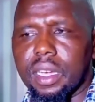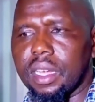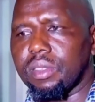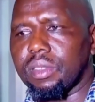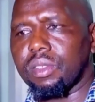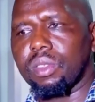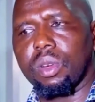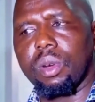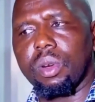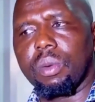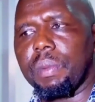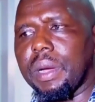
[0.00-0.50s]

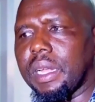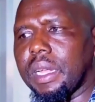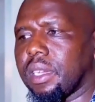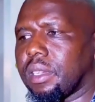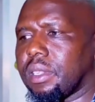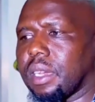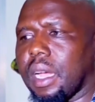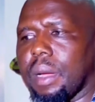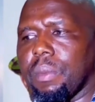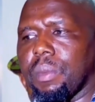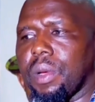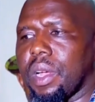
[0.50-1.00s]
So by the
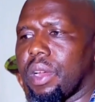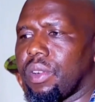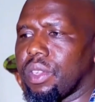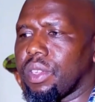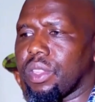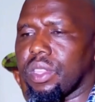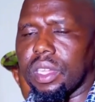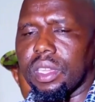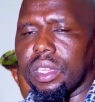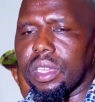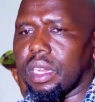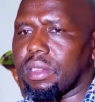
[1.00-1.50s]
time we are
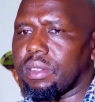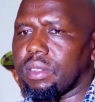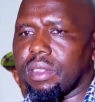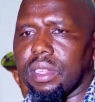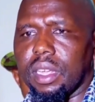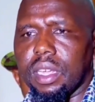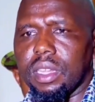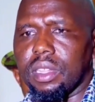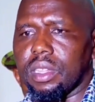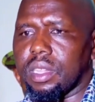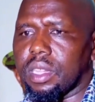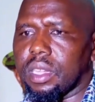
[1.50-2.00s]
reaching that
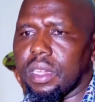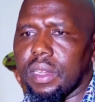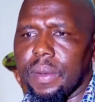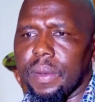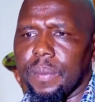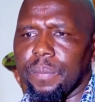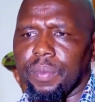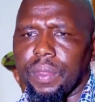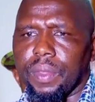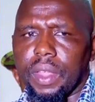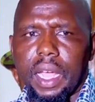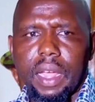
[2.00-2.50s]
stage,
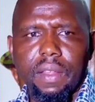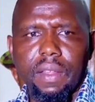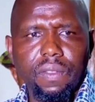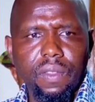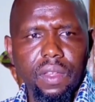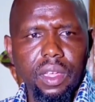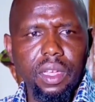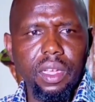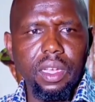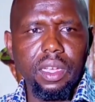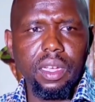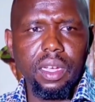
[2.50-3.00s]
I
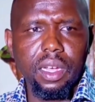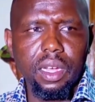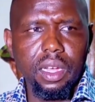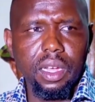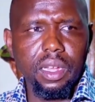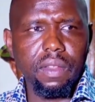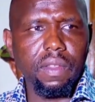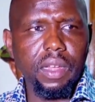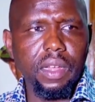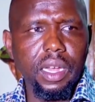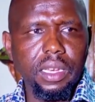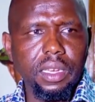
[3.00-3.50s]
think
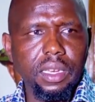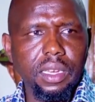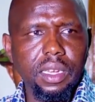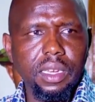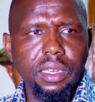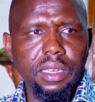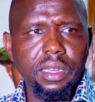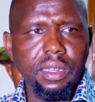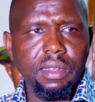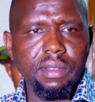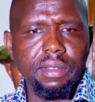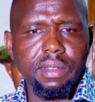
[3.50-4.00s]
that
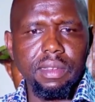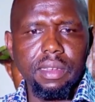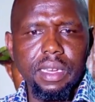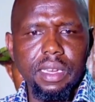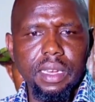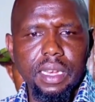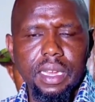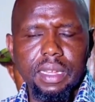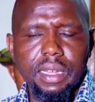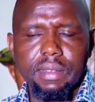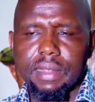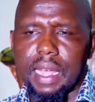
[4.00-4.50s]
it is
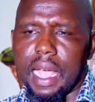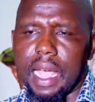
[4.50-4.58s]
needless.